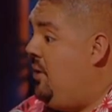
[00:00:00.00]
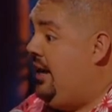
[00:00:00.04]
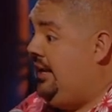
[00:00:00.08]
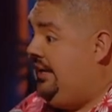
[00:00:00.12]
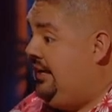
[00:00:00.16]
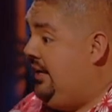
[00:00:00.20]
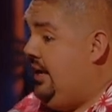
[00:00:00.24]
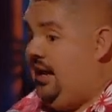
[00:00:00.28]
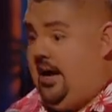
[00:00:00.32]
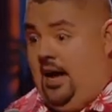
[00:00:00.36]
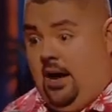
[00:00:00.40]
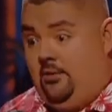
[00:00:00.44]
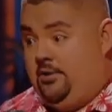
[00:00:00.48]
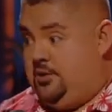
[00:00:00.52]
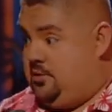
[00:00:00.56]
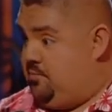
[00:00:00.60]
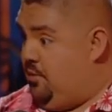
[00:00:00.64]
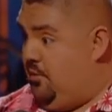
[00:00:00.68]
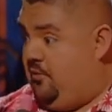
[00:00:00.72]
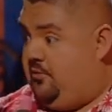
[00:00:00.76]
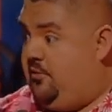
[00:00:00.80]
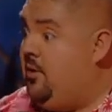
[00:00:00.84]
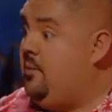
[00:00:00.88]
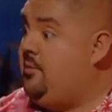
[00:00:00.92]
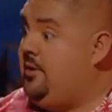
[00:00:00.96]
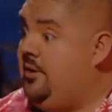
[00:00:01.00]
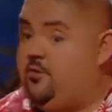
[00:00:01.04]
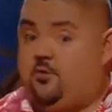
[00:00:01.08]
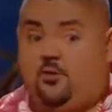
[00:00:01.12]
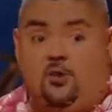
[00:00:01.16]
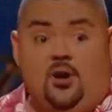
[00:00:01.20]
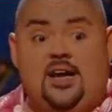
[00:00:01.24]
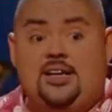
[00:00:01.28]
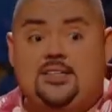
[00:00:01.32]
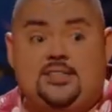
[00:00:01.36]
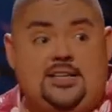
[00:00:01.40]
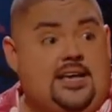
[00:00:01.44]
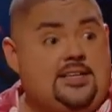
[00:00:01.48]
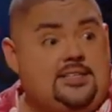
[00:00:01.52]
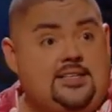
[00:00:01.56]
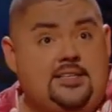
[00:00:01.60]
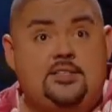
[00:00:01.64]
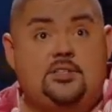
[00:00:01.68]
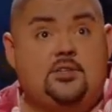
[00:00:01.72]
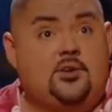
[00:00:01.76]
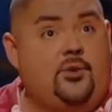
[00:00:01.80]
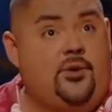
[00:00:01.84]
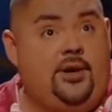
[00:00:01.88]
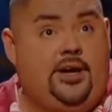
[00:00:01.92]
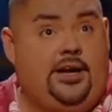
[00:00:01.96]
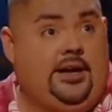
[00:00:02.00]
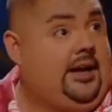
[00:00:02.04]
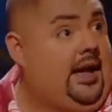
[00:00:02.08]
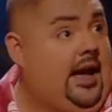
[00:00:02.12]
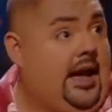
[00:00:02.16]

idea I was performing for Assassin's Creed.